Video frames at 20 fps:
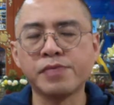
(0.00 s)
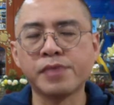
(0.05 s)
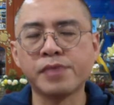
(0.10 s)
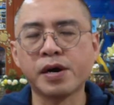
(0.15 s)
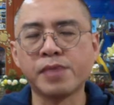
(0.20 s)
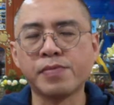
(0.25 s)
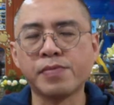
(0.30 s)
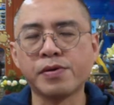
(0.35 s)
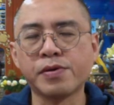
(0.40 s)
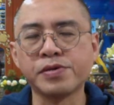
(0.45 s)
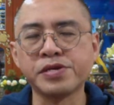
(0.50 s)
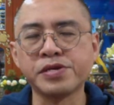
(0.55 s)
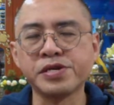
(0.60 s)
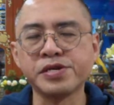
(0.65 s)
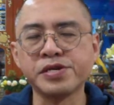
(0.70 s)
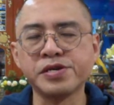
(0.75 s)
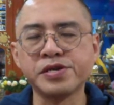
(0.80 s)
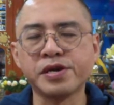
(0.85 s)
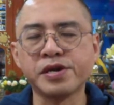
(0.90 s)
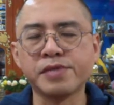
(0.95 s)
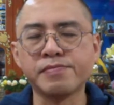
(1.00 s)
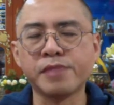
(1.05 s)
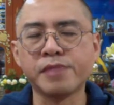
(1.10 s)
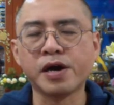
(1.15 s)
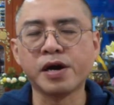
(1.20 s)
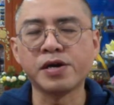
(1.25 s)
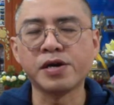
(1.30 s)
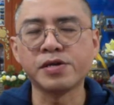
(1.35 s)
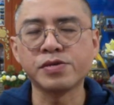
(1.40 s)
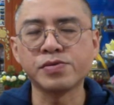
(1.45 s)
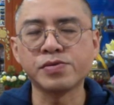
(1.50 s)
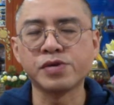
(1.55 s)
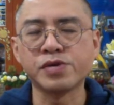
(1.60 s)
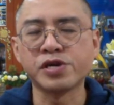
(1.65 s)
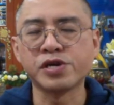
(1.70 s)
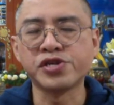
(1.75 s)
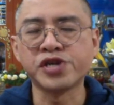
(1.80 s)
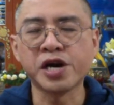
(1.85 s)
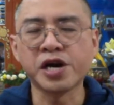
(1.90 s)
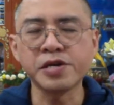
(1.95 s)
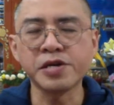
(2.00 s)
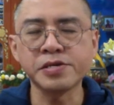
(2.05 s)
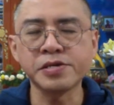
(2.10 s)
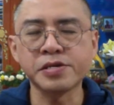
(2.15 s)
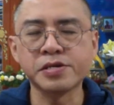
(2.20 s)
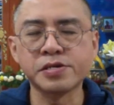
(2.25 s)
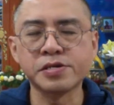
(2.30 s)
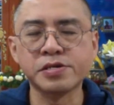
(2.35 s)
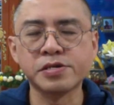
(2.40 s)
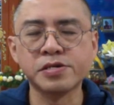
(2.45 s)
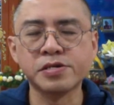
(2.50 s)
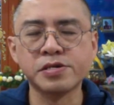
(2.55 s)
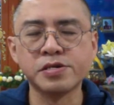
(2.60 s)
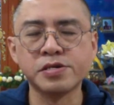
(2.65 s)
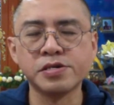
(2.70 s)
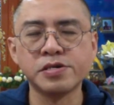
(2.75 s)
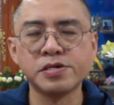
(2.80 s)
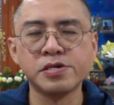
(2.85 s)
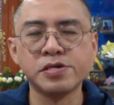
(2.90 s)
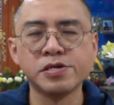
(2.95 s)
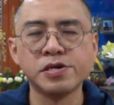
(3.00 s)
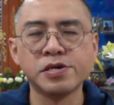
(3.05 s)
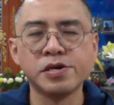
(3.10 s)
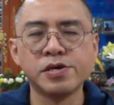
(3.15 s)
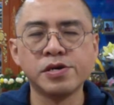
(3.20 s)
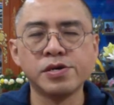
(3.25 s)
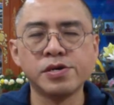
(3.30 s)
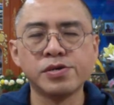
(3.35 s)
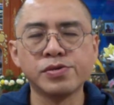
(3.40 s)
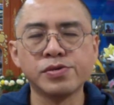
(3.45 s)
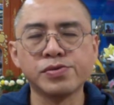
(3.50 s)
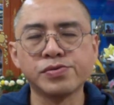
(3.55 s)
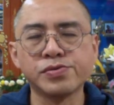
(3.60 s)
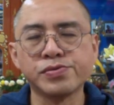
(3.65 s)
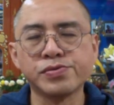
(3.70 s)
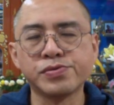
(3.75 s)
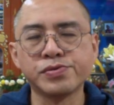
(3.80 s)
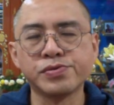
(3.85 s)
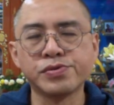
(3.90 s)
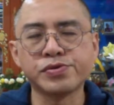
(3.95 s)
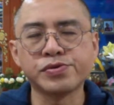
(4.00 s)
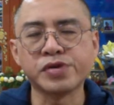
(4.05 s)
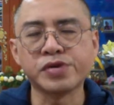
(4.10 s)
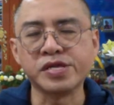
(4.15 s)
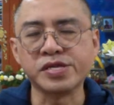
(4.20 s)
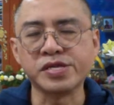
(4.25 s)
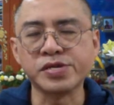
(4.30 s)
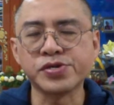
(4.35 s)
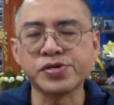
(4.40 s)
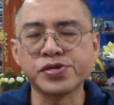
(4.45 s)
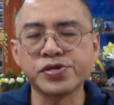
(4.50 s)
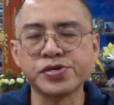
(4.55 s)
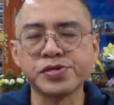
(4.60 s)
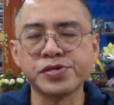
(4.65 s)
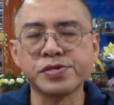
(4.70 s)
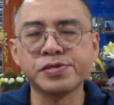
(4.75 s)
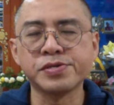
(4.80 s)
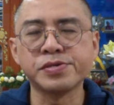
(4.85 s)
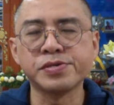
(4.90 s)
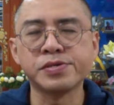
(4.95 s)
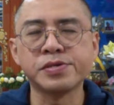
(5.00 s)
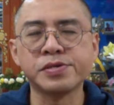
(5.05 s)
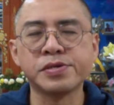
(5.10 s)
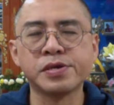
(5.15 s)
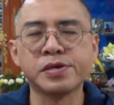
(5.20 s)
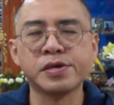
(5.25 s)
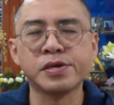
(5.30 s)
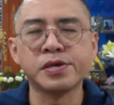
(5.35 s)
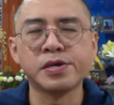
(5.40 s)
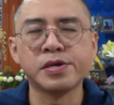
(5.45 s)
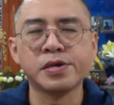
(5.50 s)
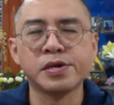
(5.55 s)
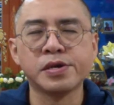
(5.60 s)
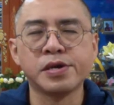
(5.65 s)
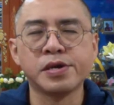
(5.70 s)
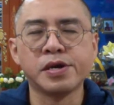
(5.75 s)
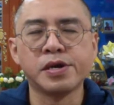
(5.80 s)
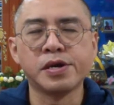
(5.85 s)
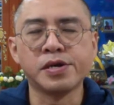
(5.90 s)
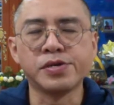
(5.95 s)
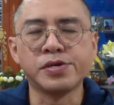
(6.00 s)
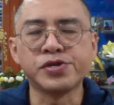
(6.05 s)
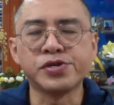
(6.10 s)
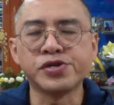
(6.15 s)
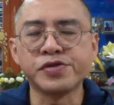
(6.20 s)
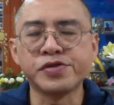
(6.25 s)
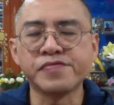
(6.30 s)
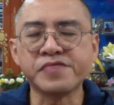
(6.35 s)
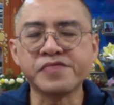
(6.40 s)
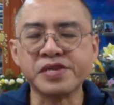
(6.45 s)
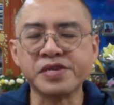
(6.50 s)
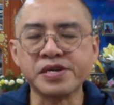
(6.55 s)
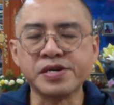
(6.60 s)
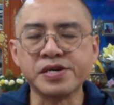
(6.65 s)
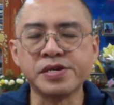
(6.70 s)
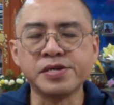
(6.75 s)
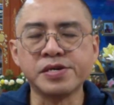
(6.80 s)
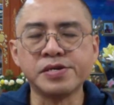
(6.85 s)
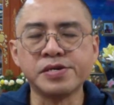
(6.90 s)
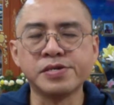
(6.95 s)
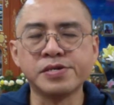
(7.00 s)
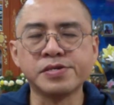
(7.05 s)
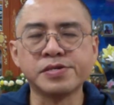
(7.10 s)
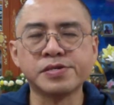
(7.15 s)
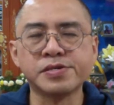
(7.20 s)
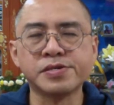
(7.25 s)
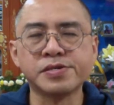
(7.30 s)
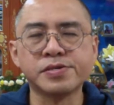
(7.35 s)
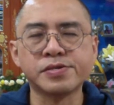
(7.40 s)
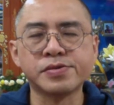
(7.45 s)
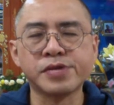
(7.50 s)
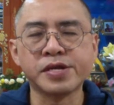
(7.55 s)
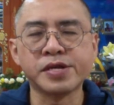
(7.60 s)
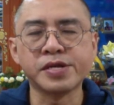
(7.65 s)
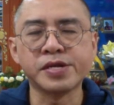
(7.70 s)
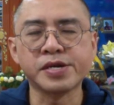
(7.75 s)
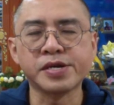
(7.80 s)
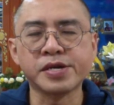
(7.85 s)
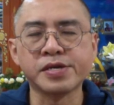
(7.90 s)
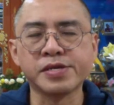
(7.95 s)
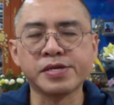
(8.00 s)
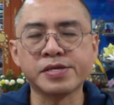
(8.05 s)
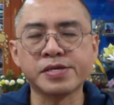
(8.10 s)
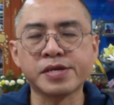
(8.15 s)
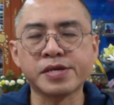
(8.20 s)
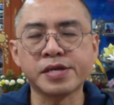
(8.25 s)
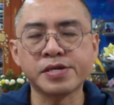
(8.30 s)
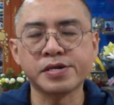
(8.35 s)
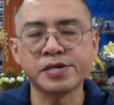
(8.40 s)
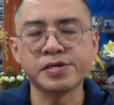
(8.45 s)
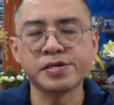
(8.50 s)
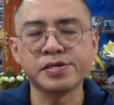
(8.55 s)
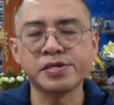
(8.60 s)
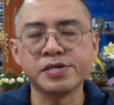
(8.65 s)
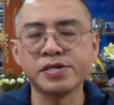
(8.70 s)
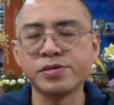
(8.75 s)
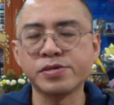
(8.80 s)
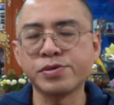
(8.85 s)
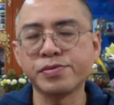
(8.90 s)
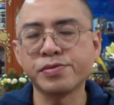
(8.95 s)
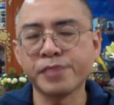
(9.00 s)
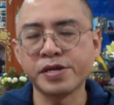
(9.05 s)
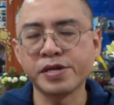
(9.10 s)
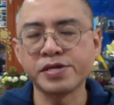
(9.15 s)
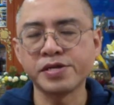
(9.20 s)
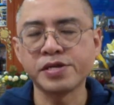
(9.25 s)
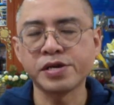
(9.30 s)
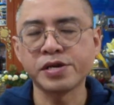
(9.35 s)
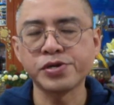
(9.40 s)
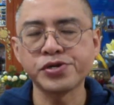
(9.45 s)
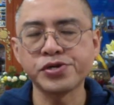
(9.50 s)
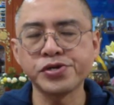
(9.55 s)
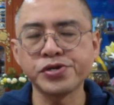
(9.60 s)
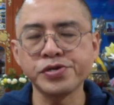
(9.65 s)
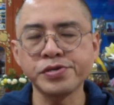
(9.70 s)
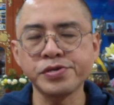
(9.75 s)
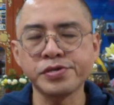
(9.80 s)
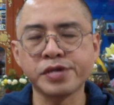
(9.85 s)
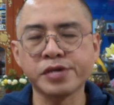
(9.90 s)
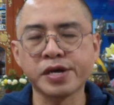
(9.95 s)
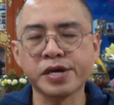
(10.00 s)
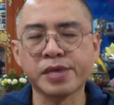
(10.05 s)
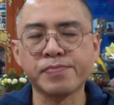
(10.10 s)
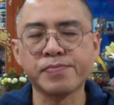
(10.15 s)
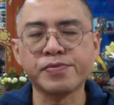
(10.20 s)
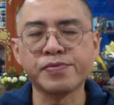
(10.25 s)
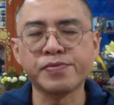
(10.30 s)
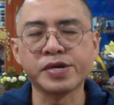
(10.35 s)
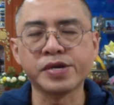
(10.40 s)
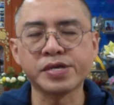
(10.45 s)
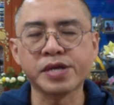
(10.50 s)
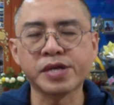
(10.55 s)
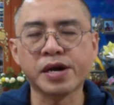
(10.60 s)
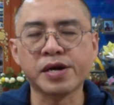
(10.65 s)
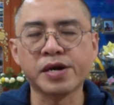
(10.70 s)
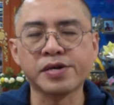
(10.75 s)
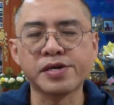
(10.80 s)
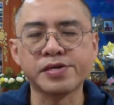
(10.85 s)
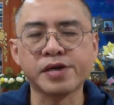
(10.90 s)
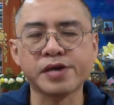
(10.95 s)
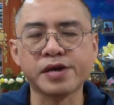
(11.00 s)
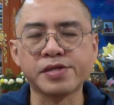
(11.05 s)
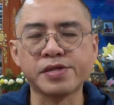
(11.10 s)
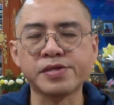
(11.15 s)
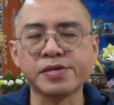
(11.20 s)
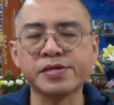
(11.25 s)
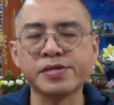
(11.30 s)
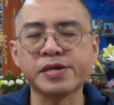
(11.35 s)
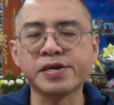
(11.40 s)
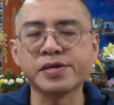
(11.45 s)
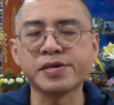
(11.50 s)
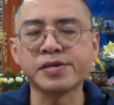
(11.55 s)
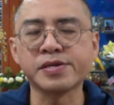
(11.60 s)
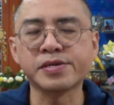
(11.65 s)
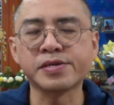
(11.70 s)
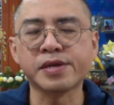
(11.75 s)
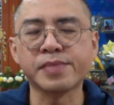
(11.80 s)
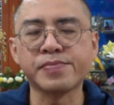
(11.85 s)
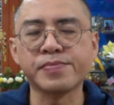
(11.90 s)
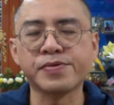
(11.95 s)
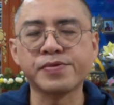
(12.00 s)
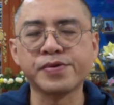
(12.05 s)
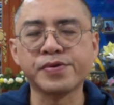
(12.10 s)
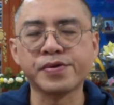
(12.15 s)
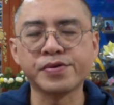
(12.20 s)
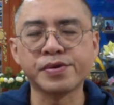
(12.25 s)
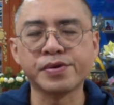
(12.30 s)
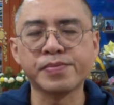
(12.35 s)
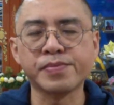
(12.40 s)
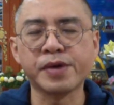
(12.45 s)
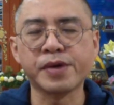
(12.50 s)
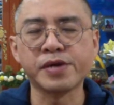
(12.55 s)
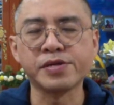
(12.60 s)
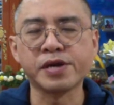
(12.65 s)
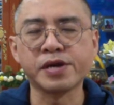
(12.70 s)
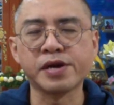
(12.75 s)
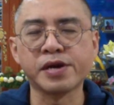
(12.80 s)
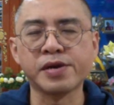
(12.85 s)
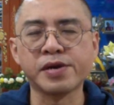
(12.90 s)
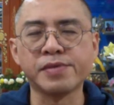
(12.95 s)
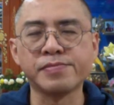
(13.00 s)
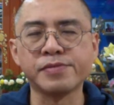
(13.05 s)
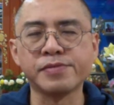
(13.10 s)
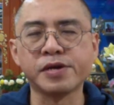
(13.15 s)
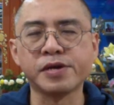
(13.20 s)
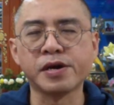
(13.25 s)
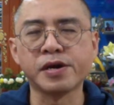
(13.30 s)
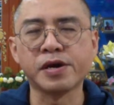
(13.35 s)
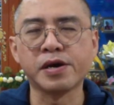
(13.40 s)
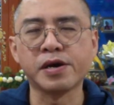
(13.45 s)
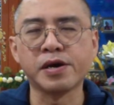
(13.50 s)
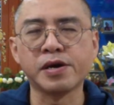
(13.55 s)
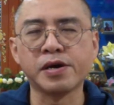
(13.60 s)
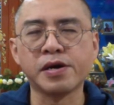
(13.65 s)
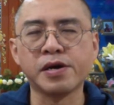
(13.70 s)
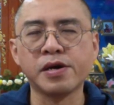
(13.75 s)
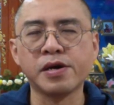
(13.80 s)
our body and mind to adjust, to transition and shift gears so that they can settle into meditation. They can put aside other things that preoccupy them, that are